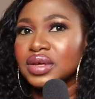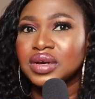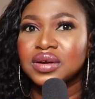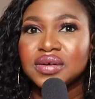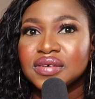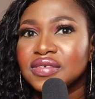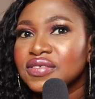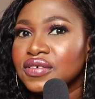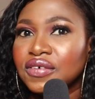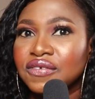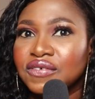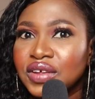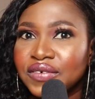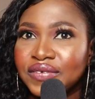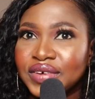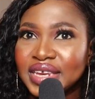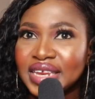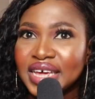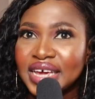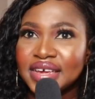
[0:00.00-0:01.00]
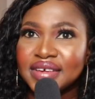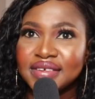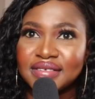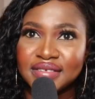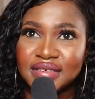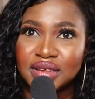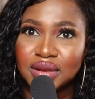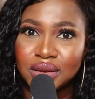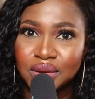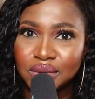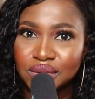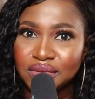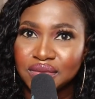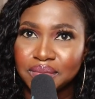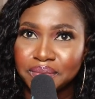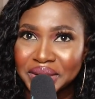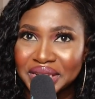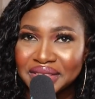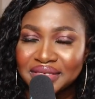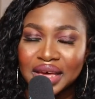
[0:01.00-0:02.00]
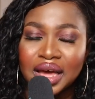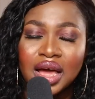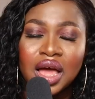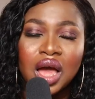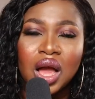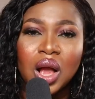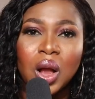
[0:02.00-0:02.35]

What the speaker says: the cost of living there is a lot better.